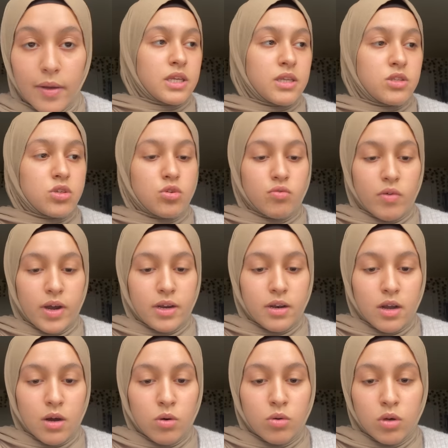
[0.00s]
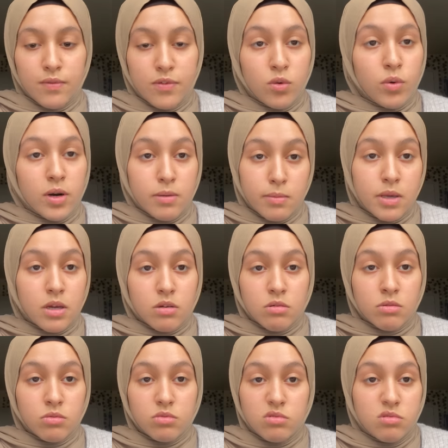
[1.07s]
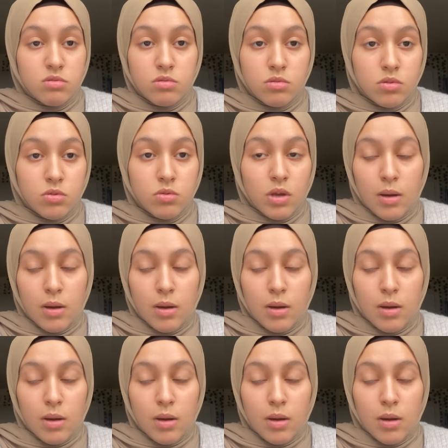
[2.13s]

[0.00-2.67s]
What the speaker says: I say to you right now, if you want to make notes, do you?